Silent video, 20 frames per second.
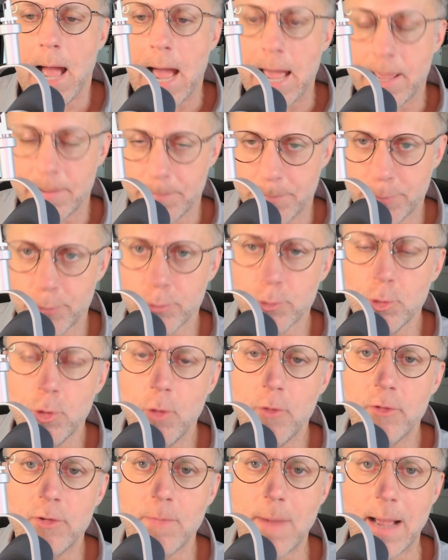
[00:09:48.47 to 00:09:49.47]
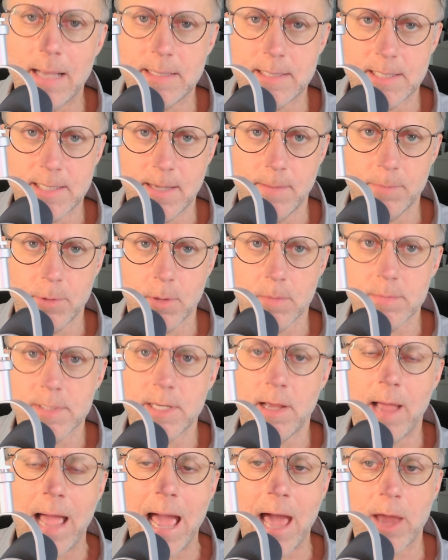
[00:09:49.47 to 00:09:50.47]
I improved my symptoms.
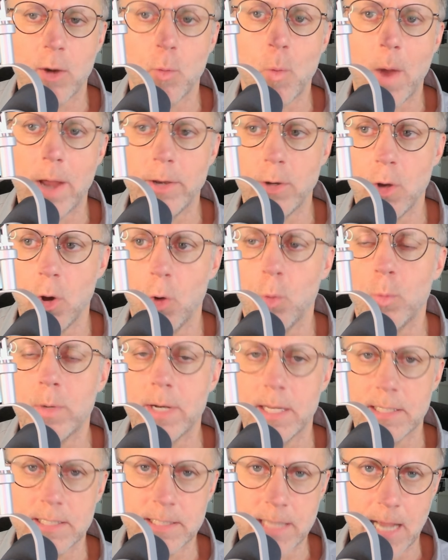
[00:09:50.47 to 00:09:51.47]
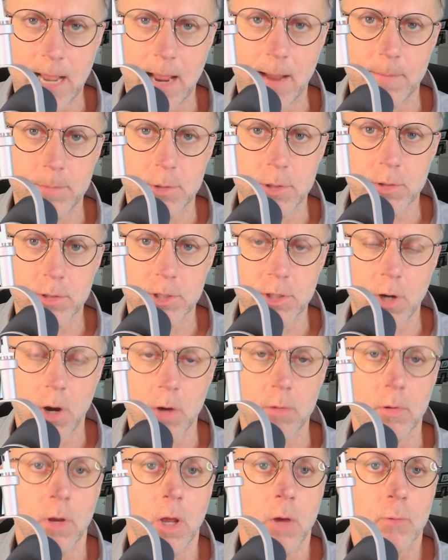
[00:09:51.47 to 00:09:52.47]
Now, how do I know when it's time to
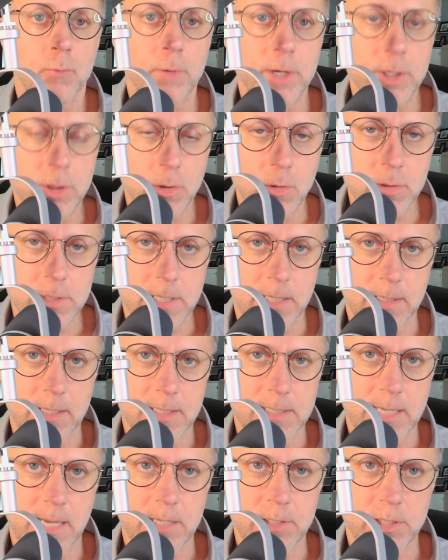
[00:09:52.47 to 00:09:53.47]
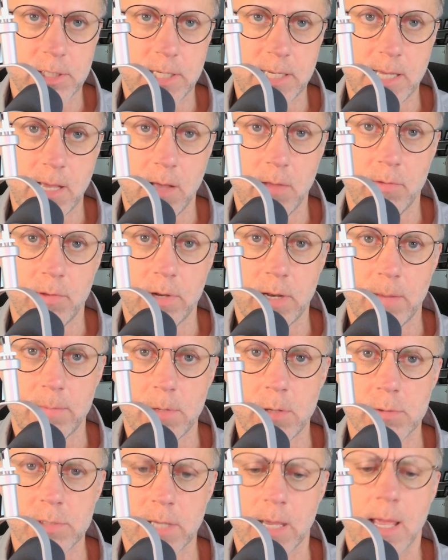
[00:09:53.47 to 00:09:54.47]
start reducing this HCl that I'm
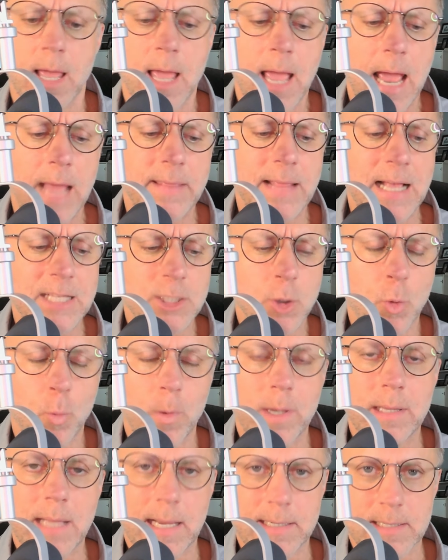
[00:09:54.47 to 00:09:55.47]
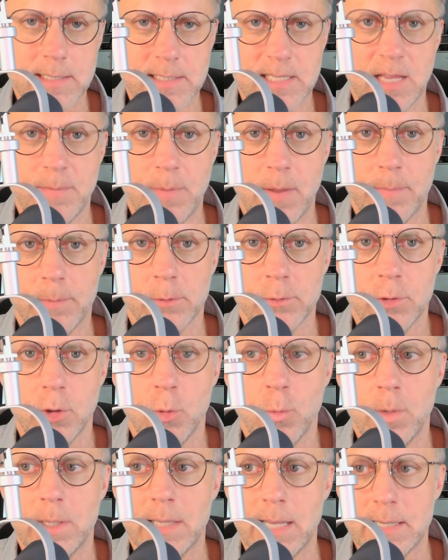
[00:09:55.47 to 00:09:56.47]
using? And that's what we like to see people
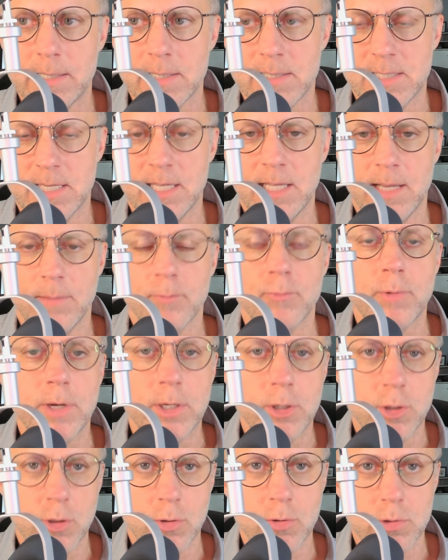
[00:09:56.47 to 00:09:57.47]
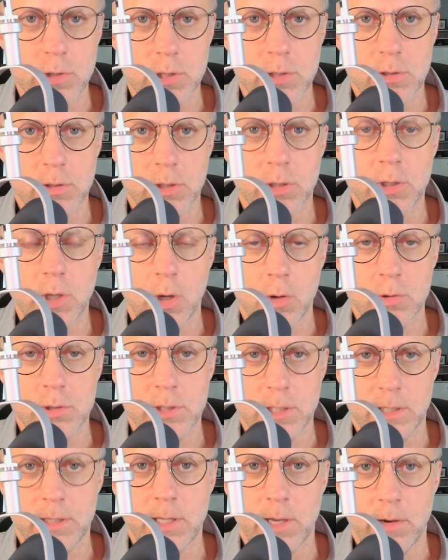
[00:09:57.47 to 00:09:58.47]
do. We like to see them reduce the dose
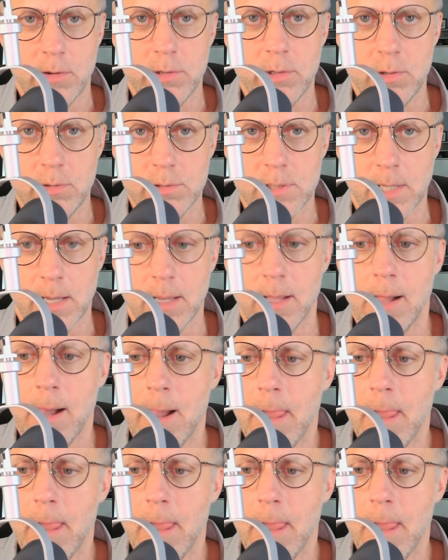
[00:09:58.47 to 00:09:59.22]
that they're using